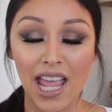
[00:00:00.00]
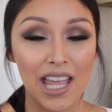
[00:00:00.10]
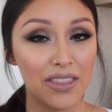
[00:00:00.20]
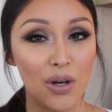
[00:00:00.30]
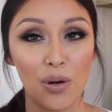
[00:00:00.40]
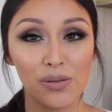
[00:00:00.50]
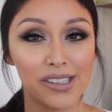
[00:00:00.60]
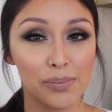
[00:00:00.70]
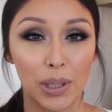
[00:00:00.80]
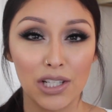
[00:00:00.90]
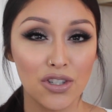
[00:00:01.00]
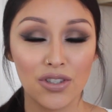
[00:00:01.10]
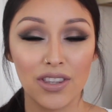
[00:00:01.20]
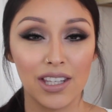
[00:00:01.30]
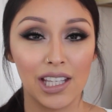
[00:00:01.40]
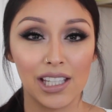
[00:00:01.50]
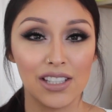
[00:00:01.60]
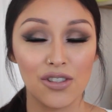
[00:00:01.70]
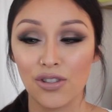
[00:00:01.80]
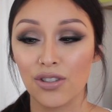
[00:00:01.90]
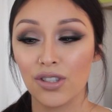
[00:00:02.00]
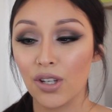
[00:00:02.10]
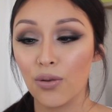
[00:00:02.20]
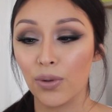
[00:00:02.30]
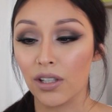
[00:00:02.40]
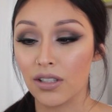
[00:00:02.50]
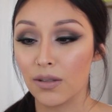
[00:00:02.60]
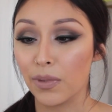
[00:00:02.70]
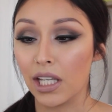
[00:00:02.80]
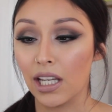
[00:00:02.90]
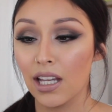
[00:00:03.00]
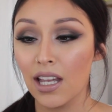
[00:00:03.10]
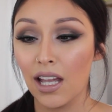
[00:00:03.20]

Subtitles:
And the whole sponge thing is just so weird to me.